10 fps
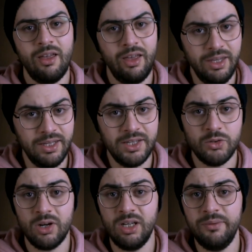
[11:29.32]
In case
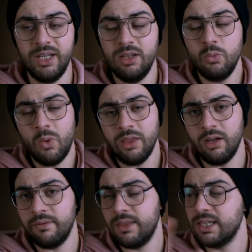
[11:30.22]
you are living in one
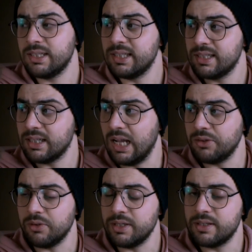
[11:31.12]
of these listed
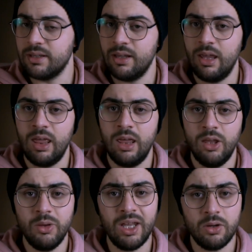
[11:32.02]
countries,
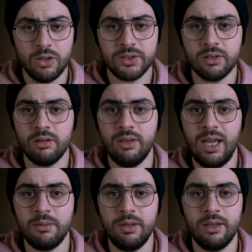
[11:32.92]
you can also
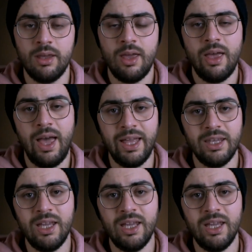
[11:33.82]
contact me and